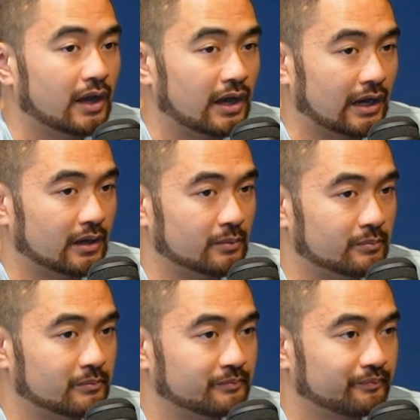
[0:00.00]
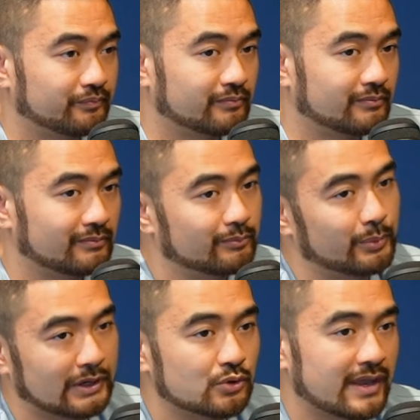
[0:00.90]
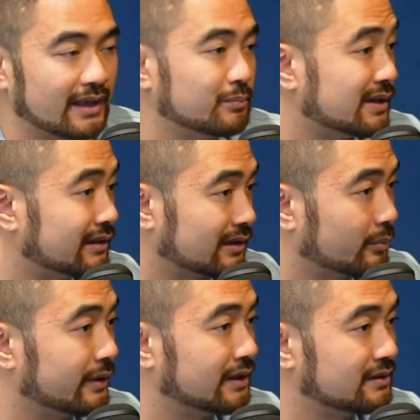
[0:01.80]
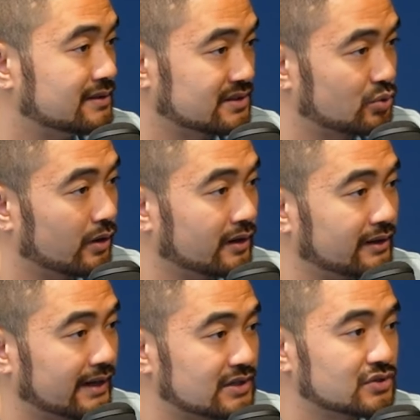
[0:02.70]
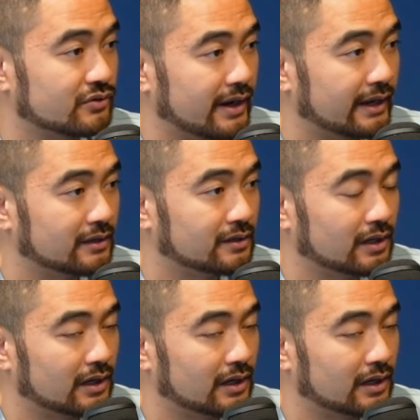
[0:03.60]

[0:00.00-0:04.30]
But you can be a little bit disorganized, right?